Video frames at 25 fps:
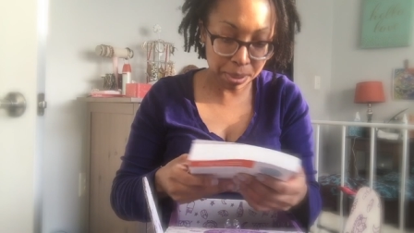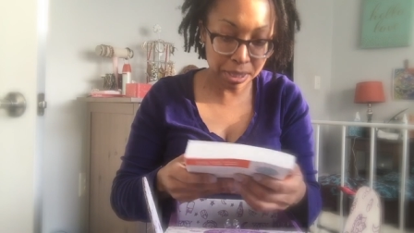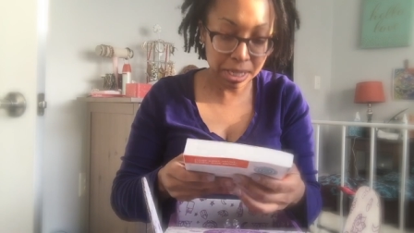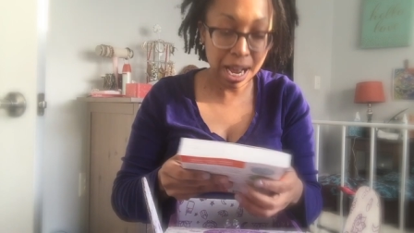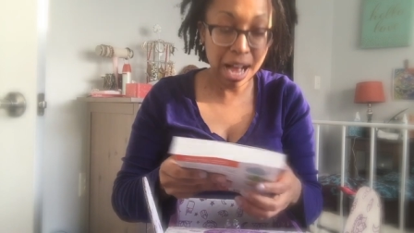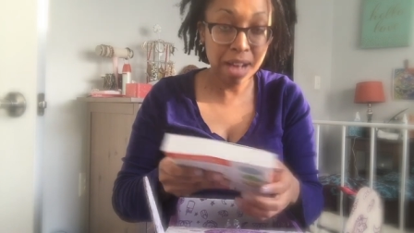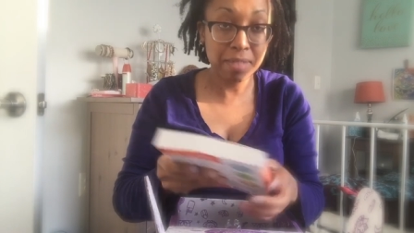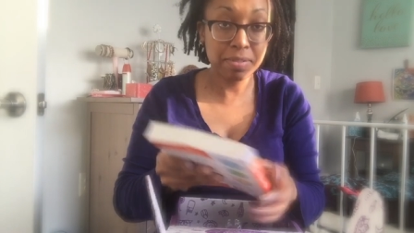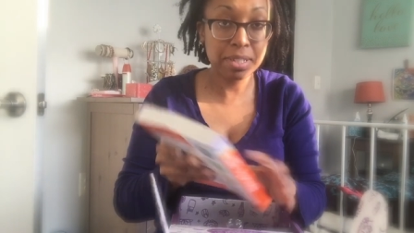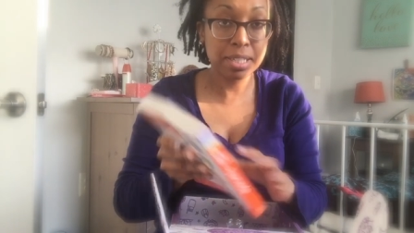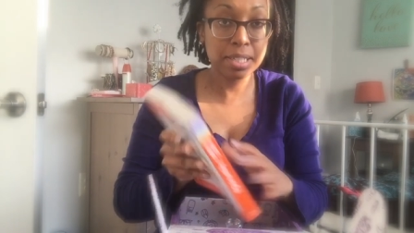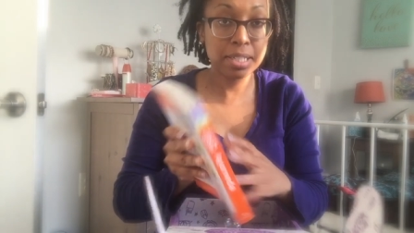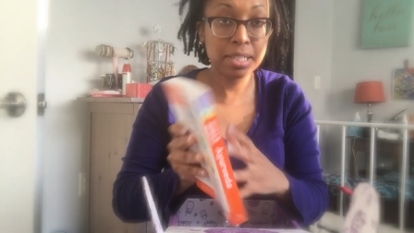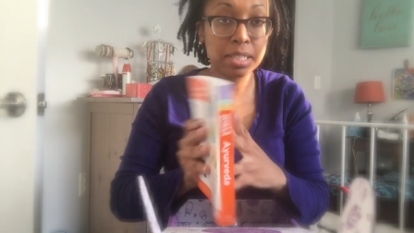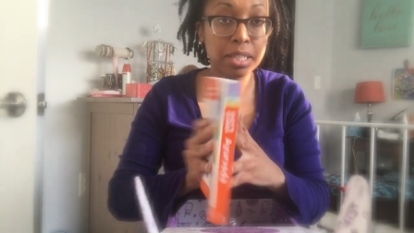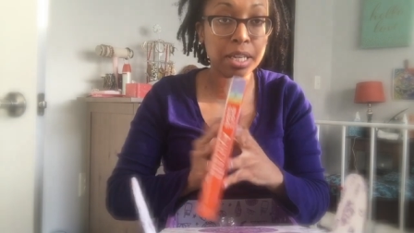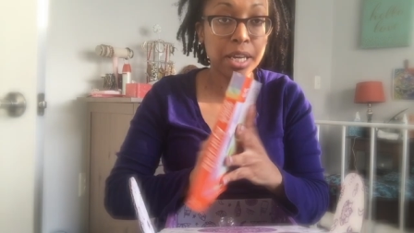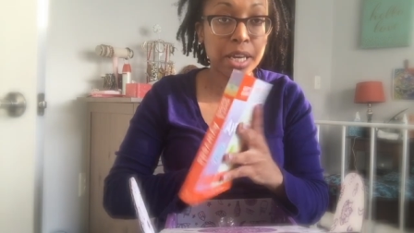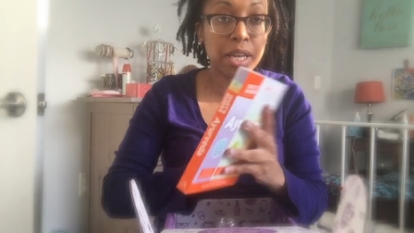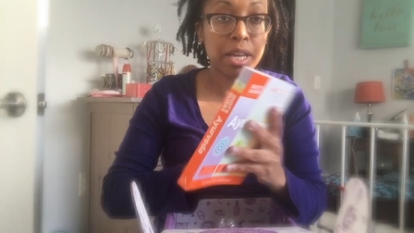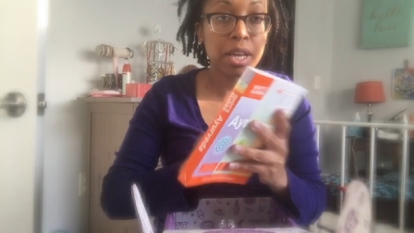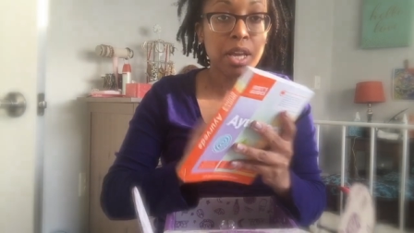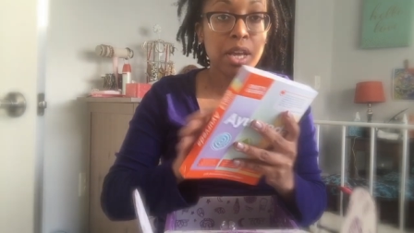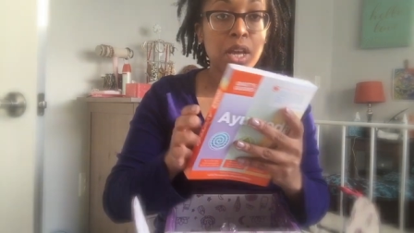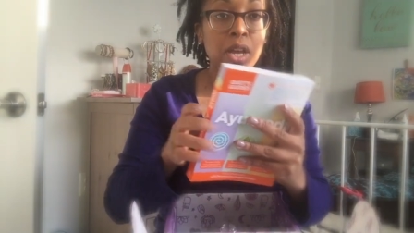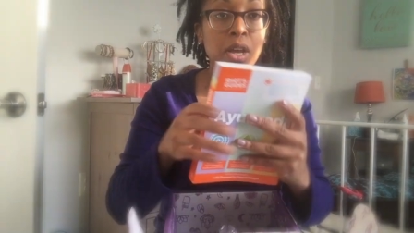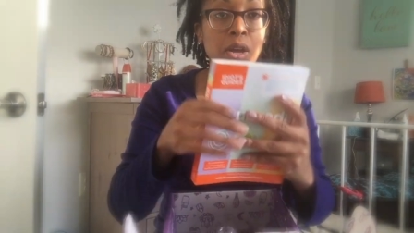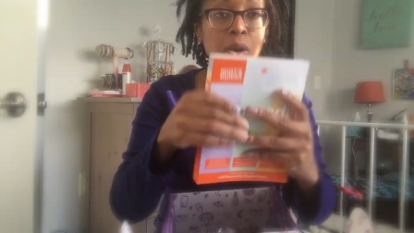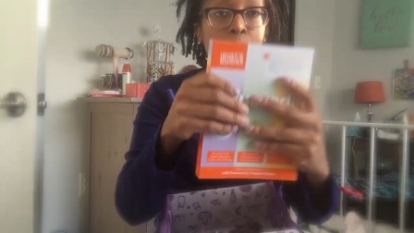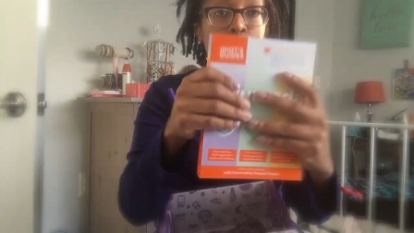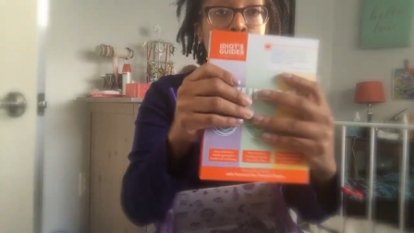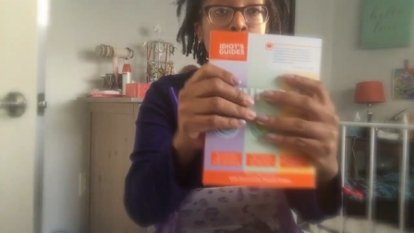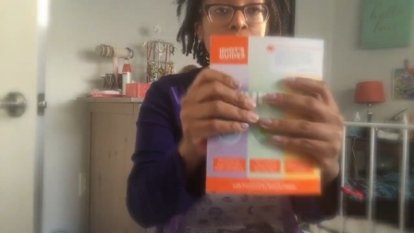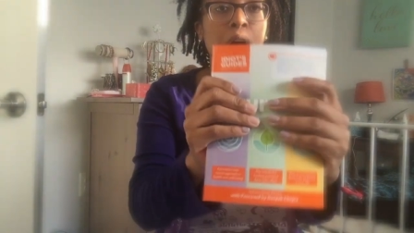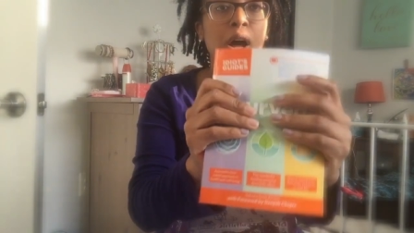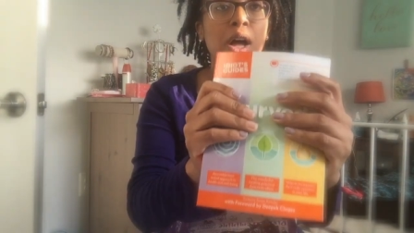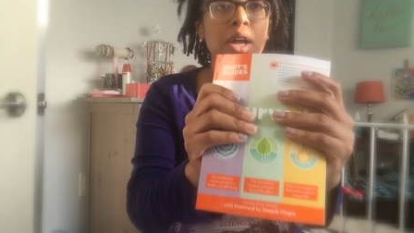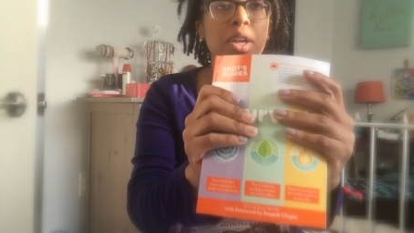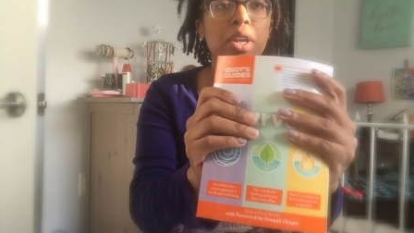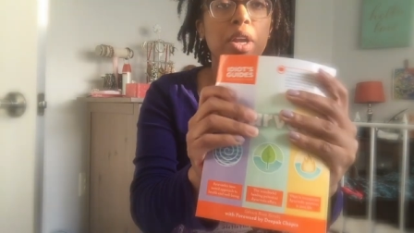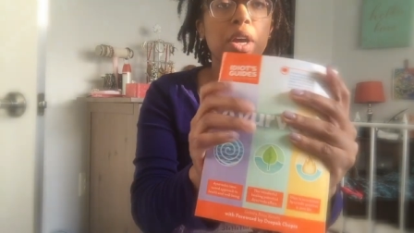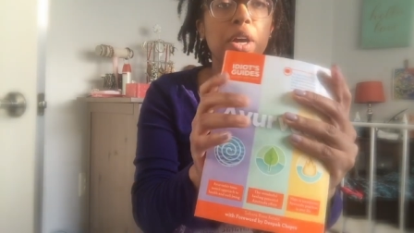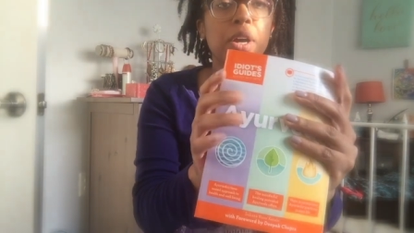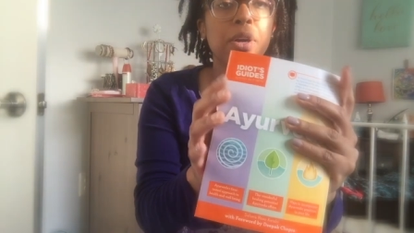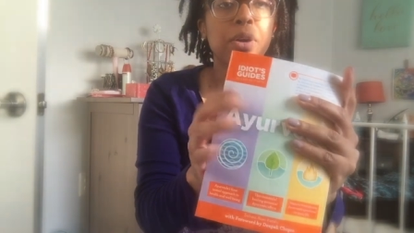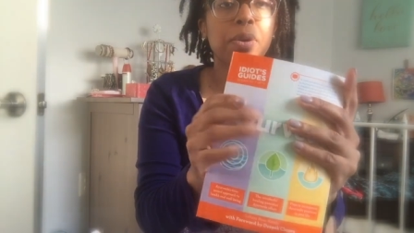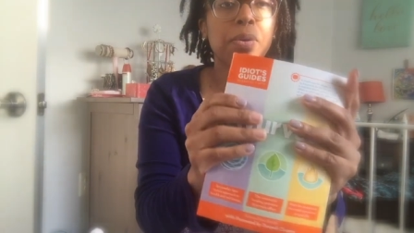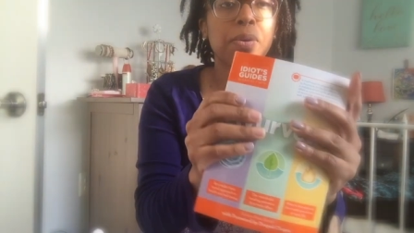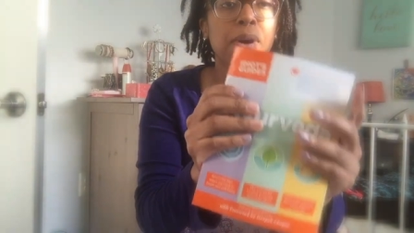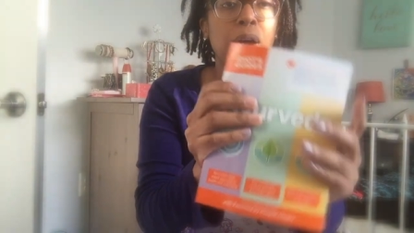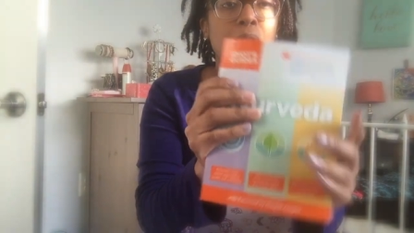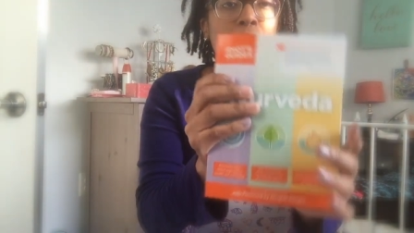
which obviously we all know